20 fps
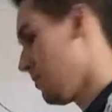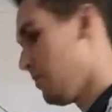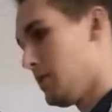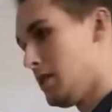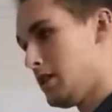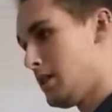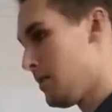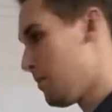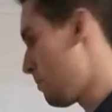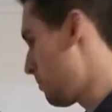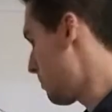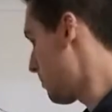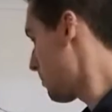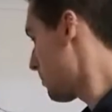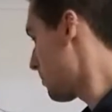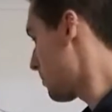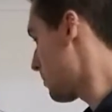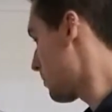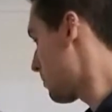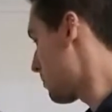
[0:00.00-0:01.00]
to be
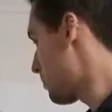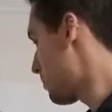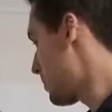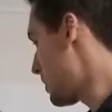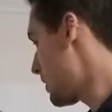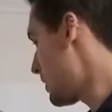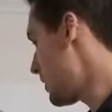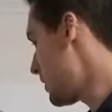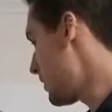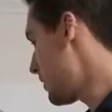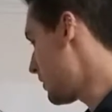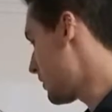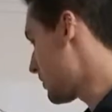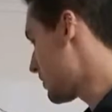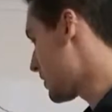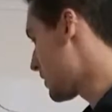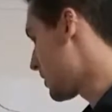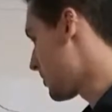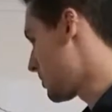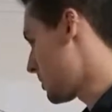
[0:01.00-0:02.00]
pi
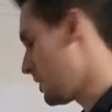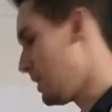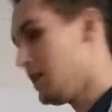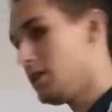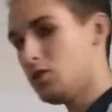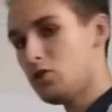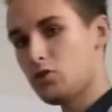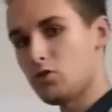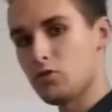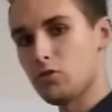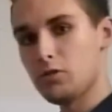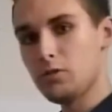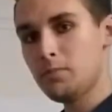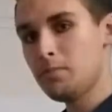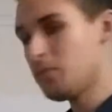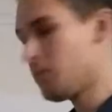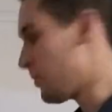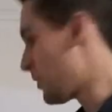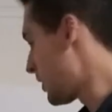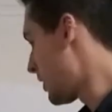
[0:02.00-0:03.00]
times the integral
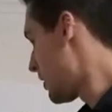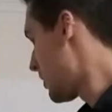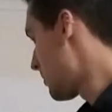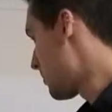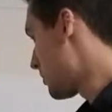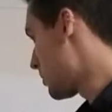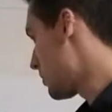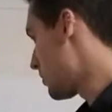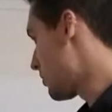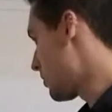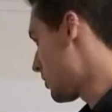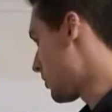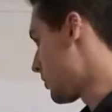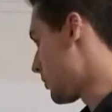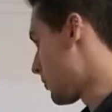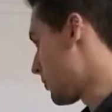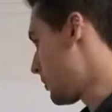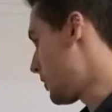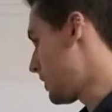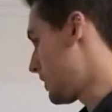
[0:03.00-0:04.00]

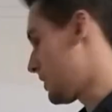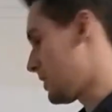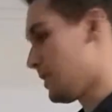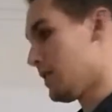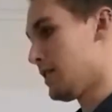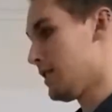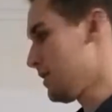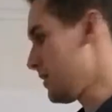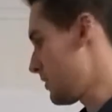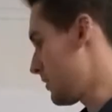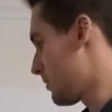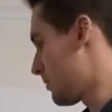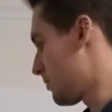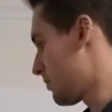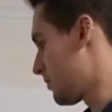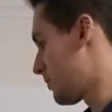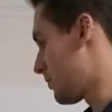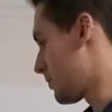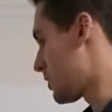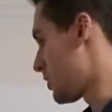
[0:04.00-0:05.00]
of this to this,
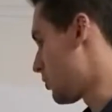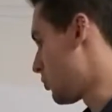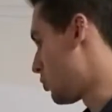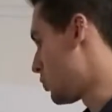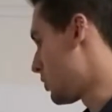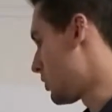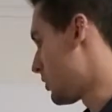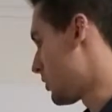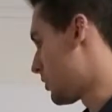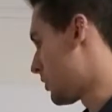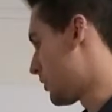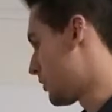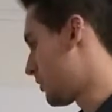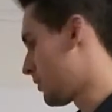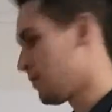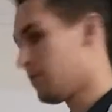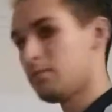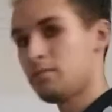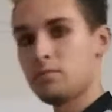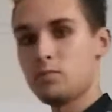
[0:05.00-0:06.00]
so 1
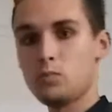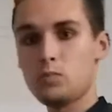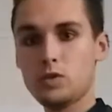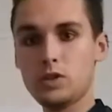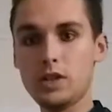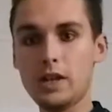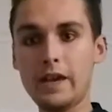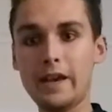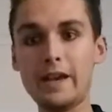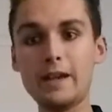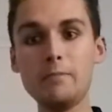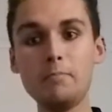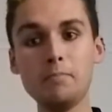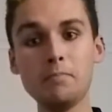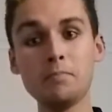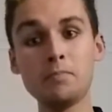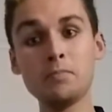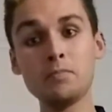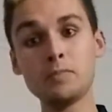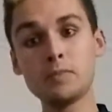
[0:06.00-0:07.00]
to a,
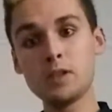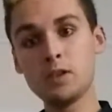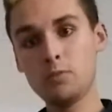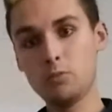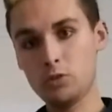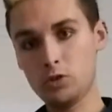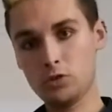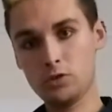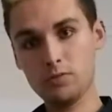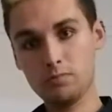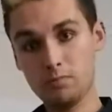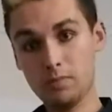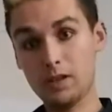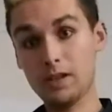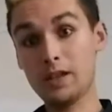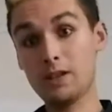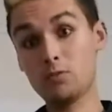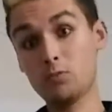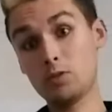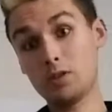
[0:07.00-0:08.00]
which
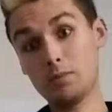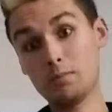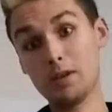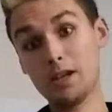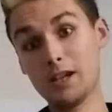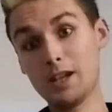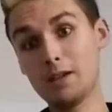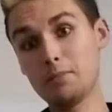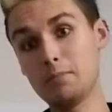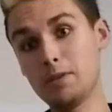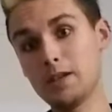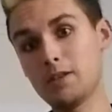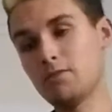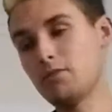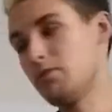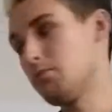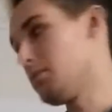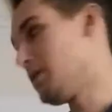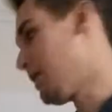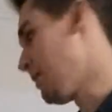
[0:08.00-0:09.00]
again we can make a bigger
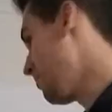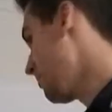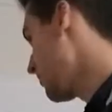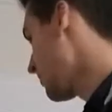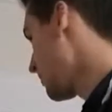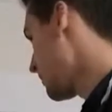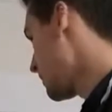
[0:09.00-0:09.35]
in a minute,